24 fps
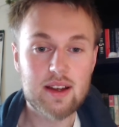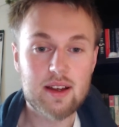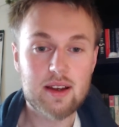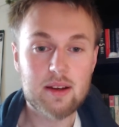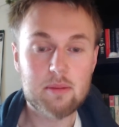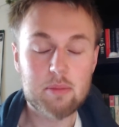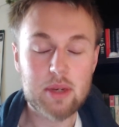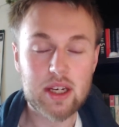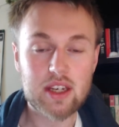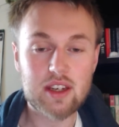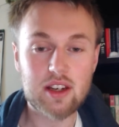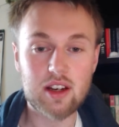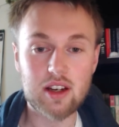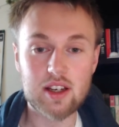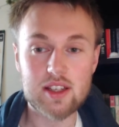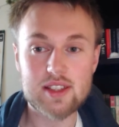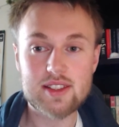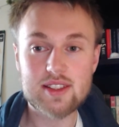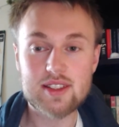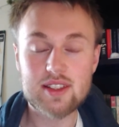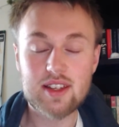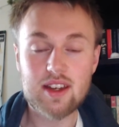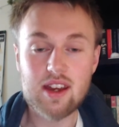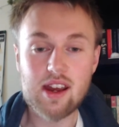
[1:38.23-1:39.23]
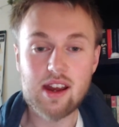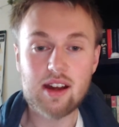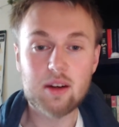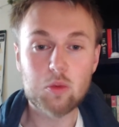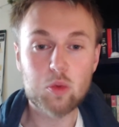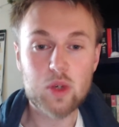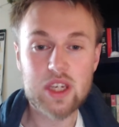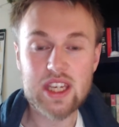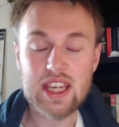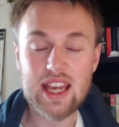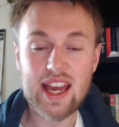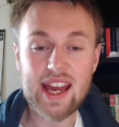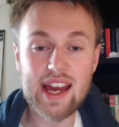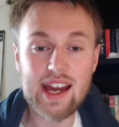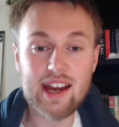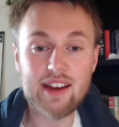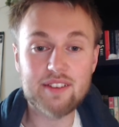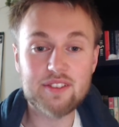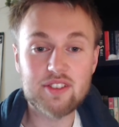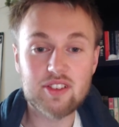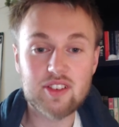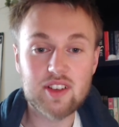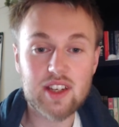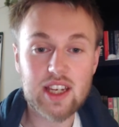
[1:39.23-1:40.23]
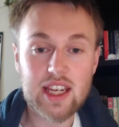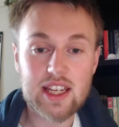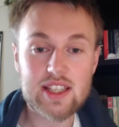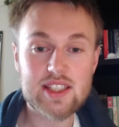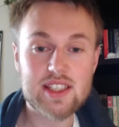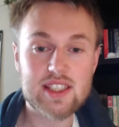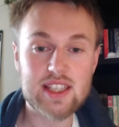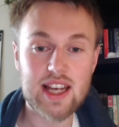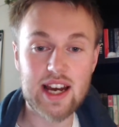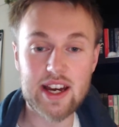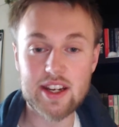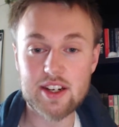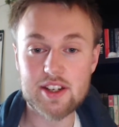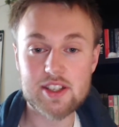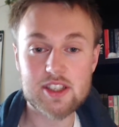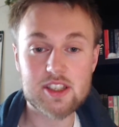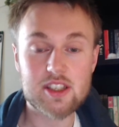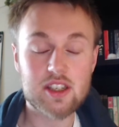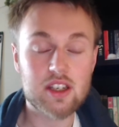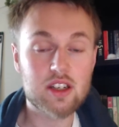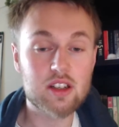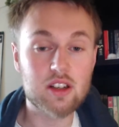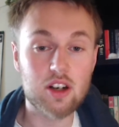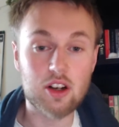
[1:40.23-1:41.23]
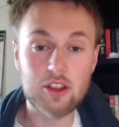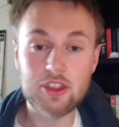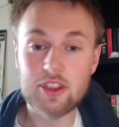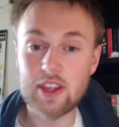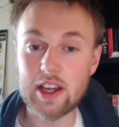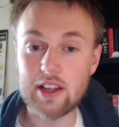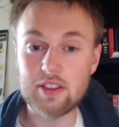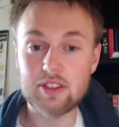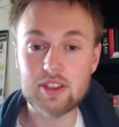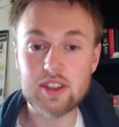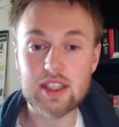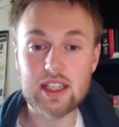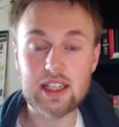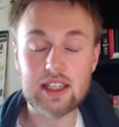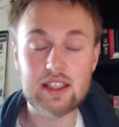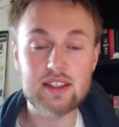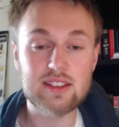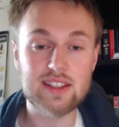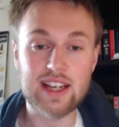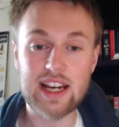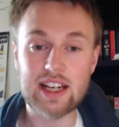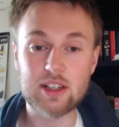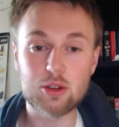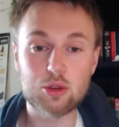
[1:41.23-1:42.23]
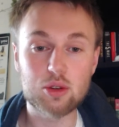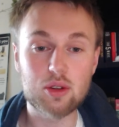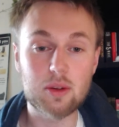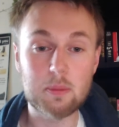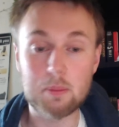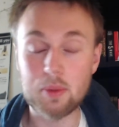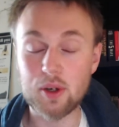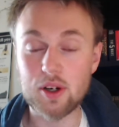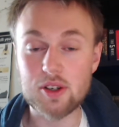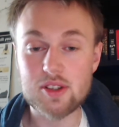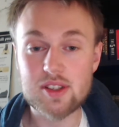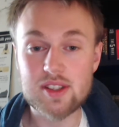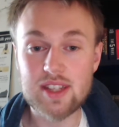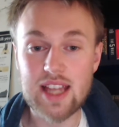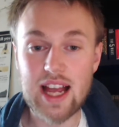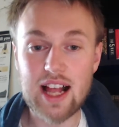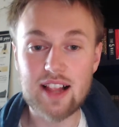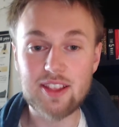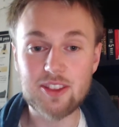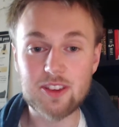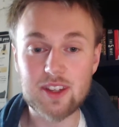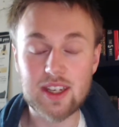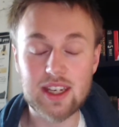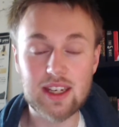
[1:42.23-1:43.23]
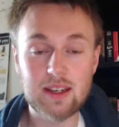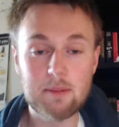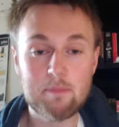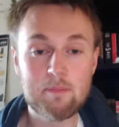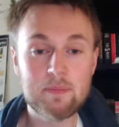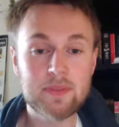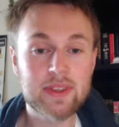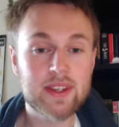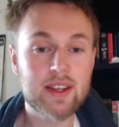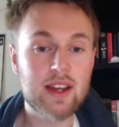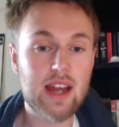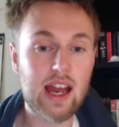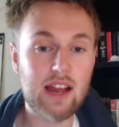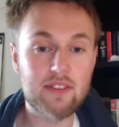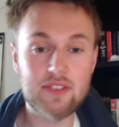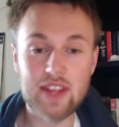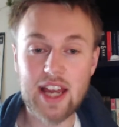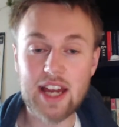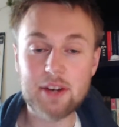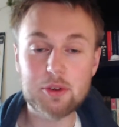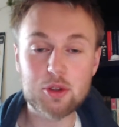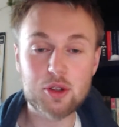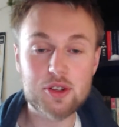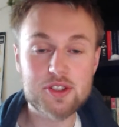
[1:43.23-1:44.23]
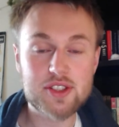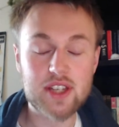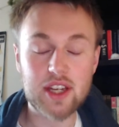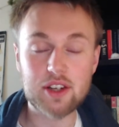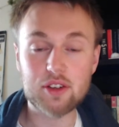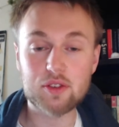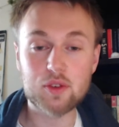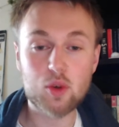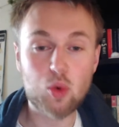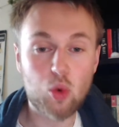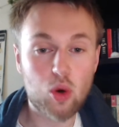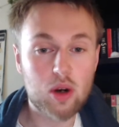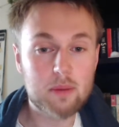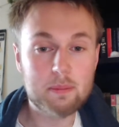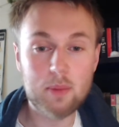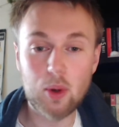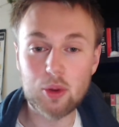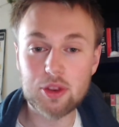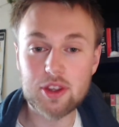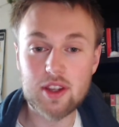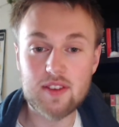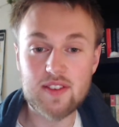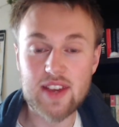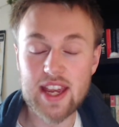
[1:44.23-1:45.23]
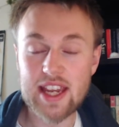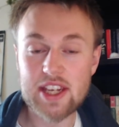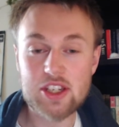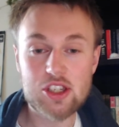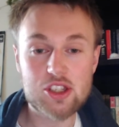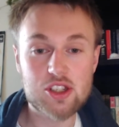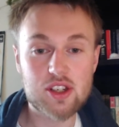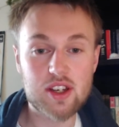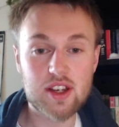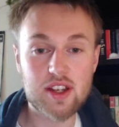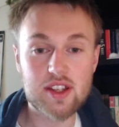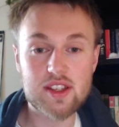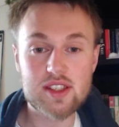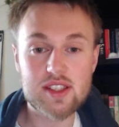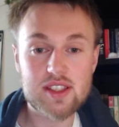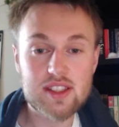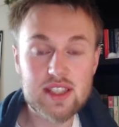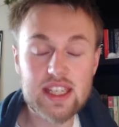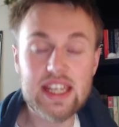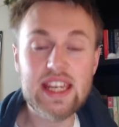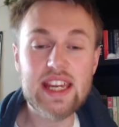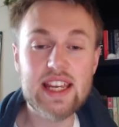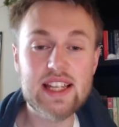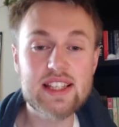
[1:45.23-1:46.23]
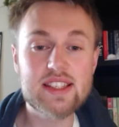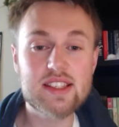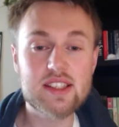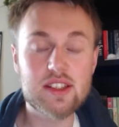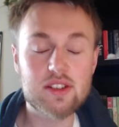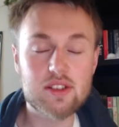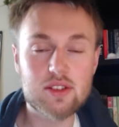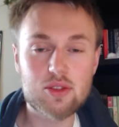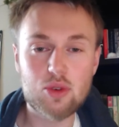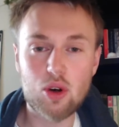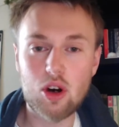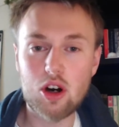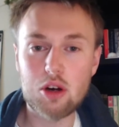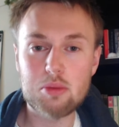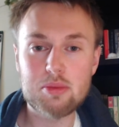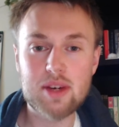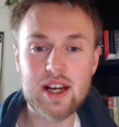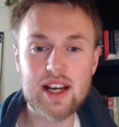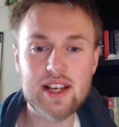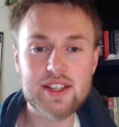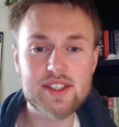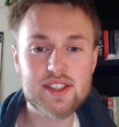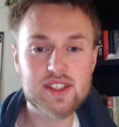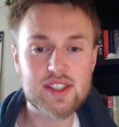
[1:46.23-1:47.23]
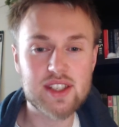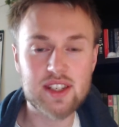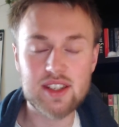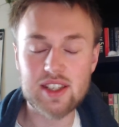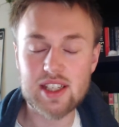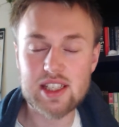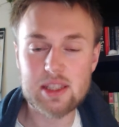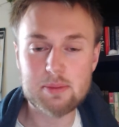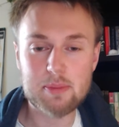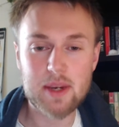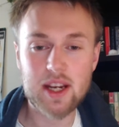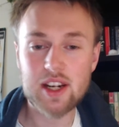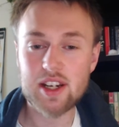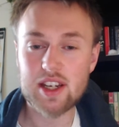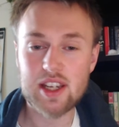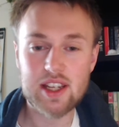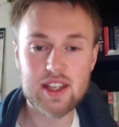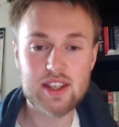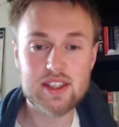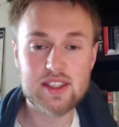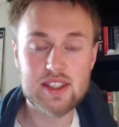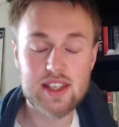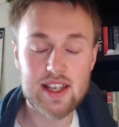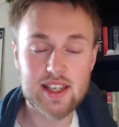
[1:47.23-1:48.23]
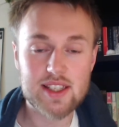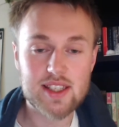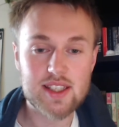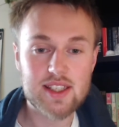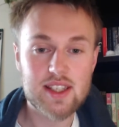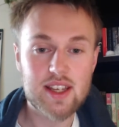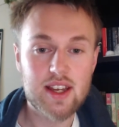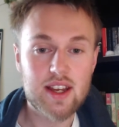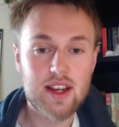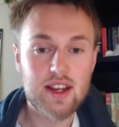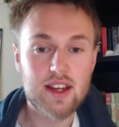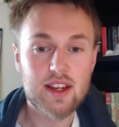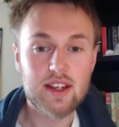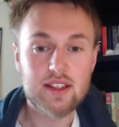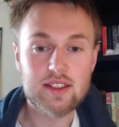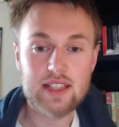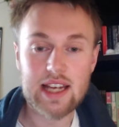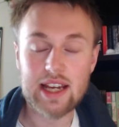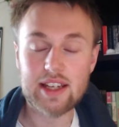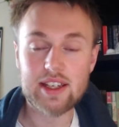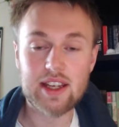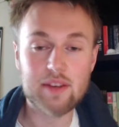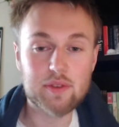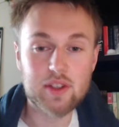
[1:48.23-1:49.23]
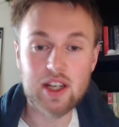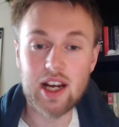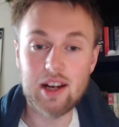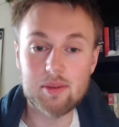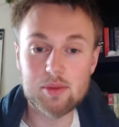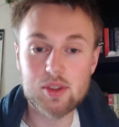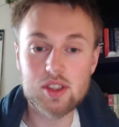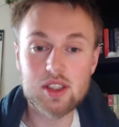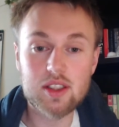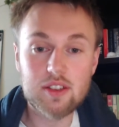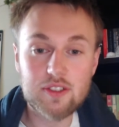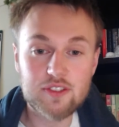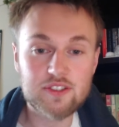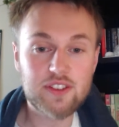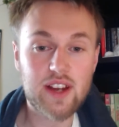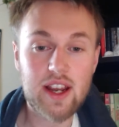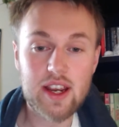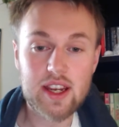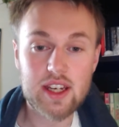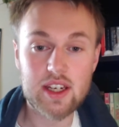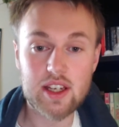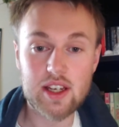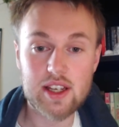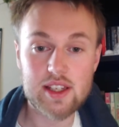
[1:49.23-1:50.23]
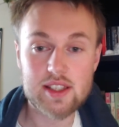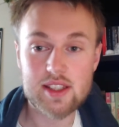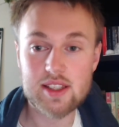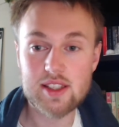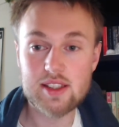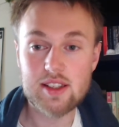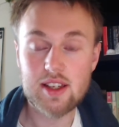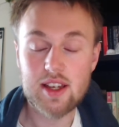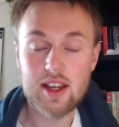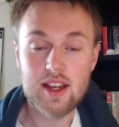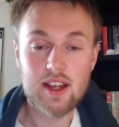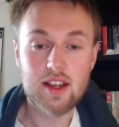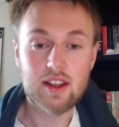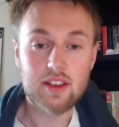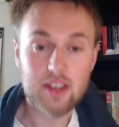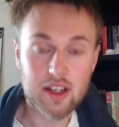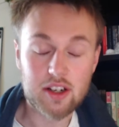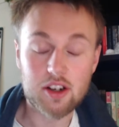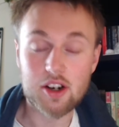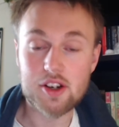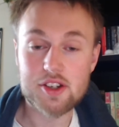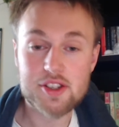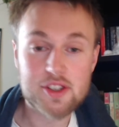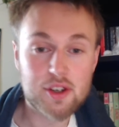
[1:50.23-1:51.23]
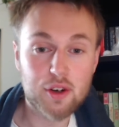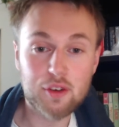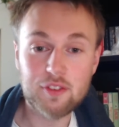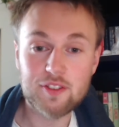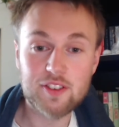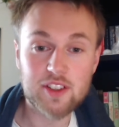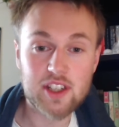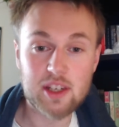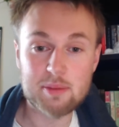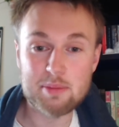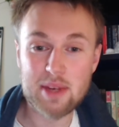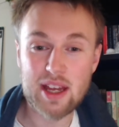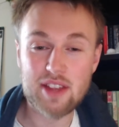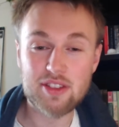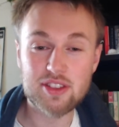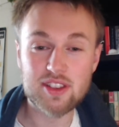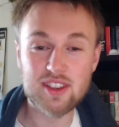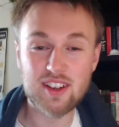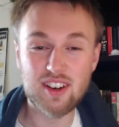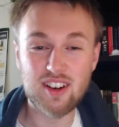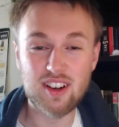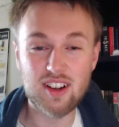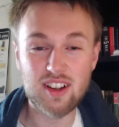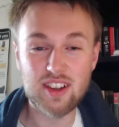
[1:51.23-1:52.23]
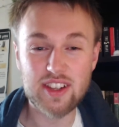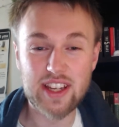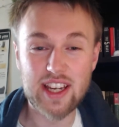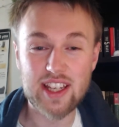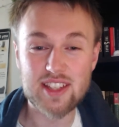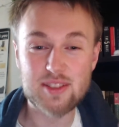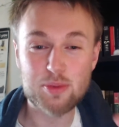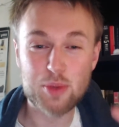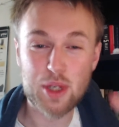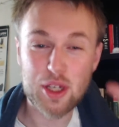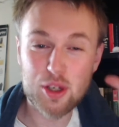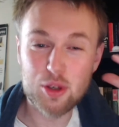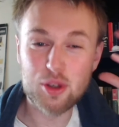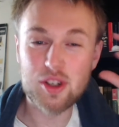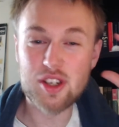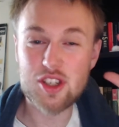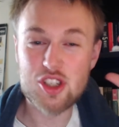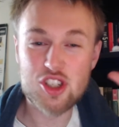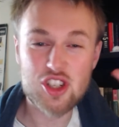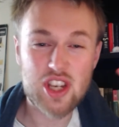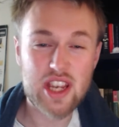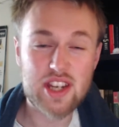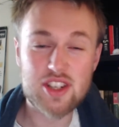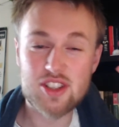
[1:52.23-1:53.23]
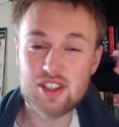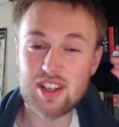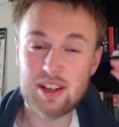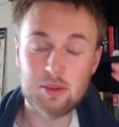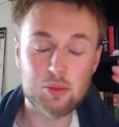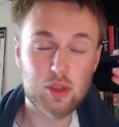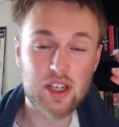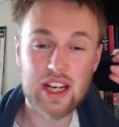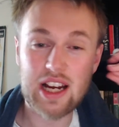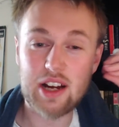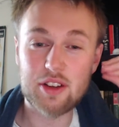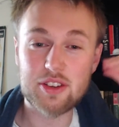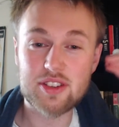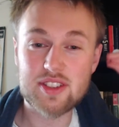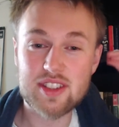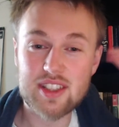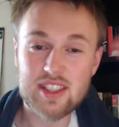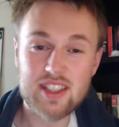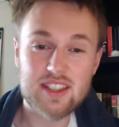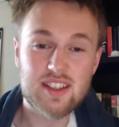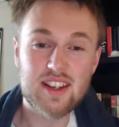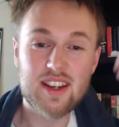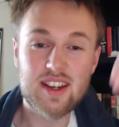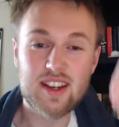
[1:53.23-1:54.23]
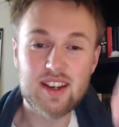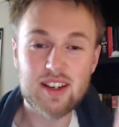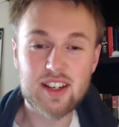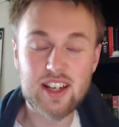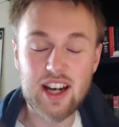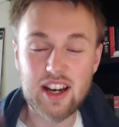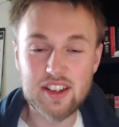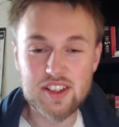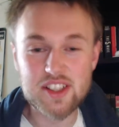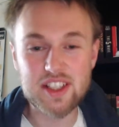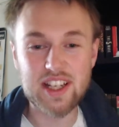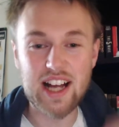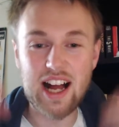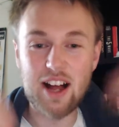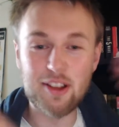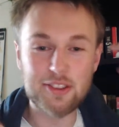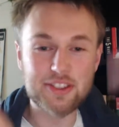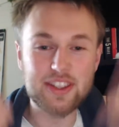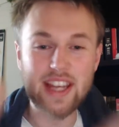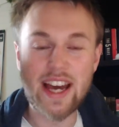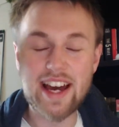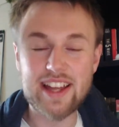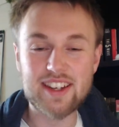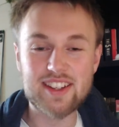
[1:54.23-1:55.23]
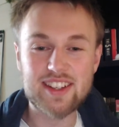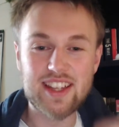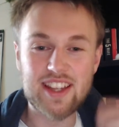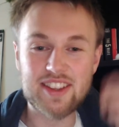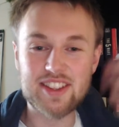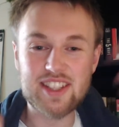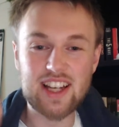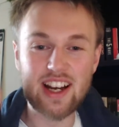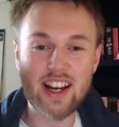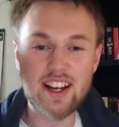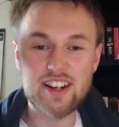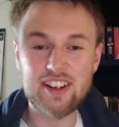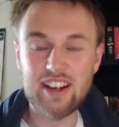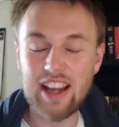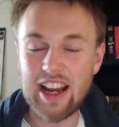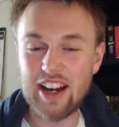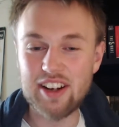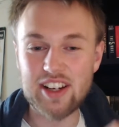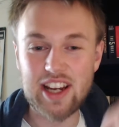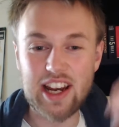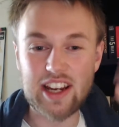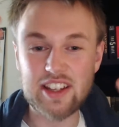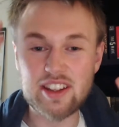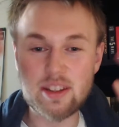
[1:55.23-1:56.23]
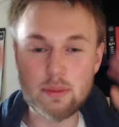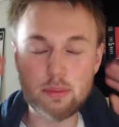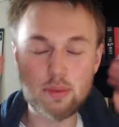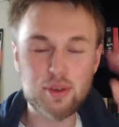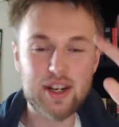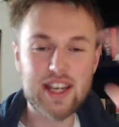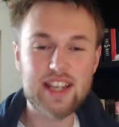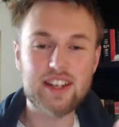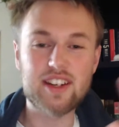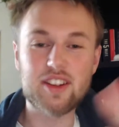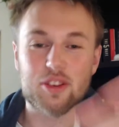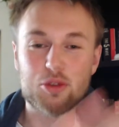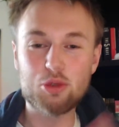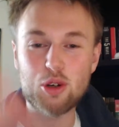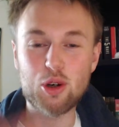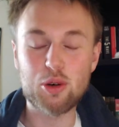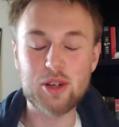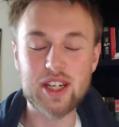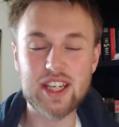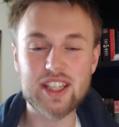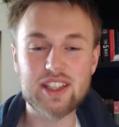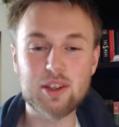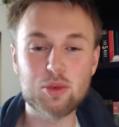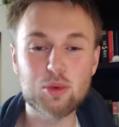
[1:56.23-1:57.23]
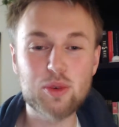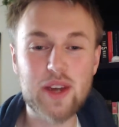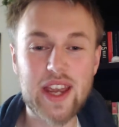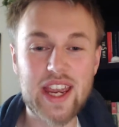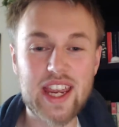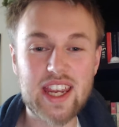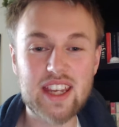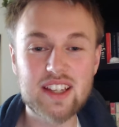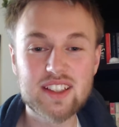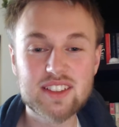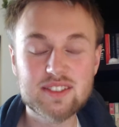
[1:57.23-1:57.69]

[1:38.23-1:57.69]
Because we have inside us an authentic, natural personality. A natural set of core motivations, needs, and traumas, and experiences that have come to define us, that are so fundamental that we couldn't change them without cutting out that entire area in the brain and throwing it away.